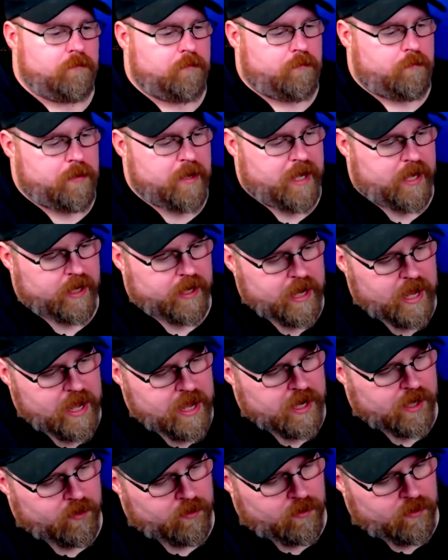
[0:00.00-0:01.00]
peg
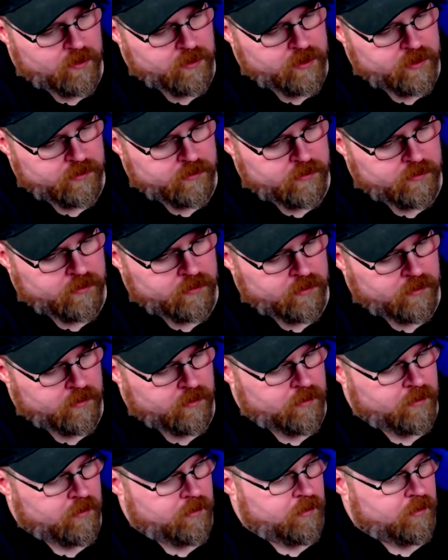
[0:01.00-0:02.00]
hanger on it.
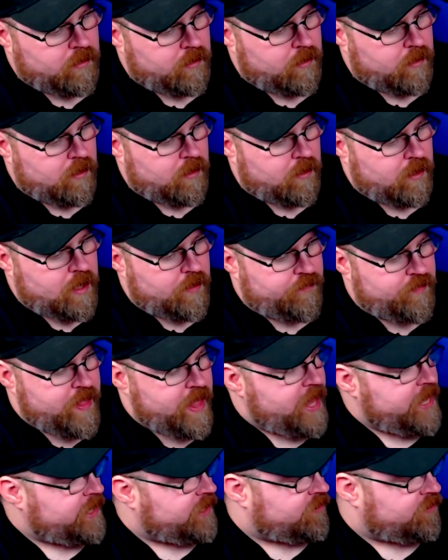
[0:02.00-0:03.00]
And
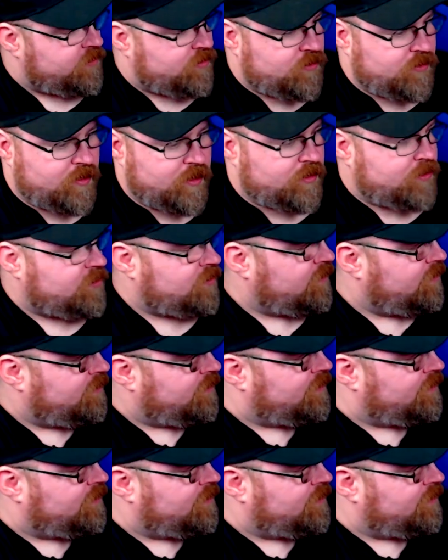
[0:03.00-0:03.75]
that is just,